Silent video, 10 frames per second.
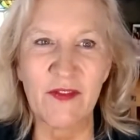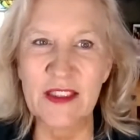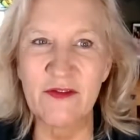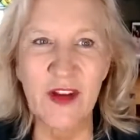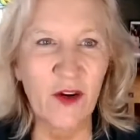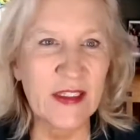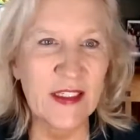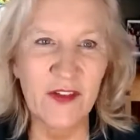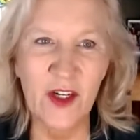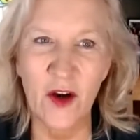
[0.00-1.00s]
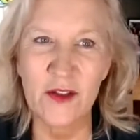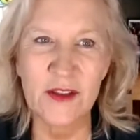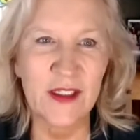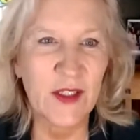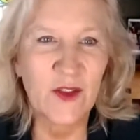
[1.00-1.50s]
It's very
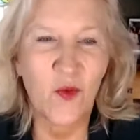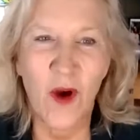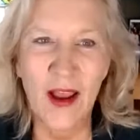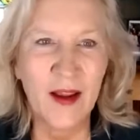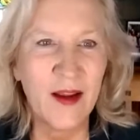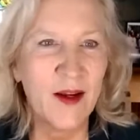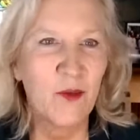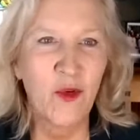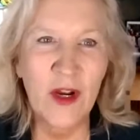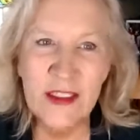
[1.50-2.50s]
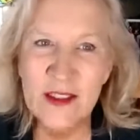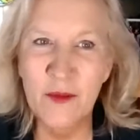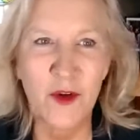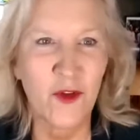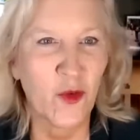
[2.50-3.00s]
difficult. It's why priest
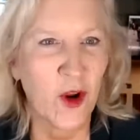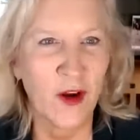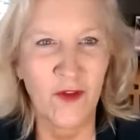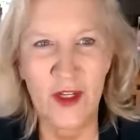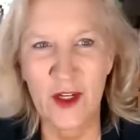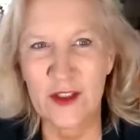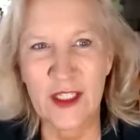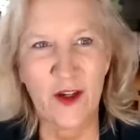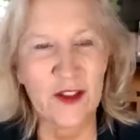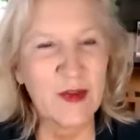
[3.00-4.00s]
abuse went on for years and years.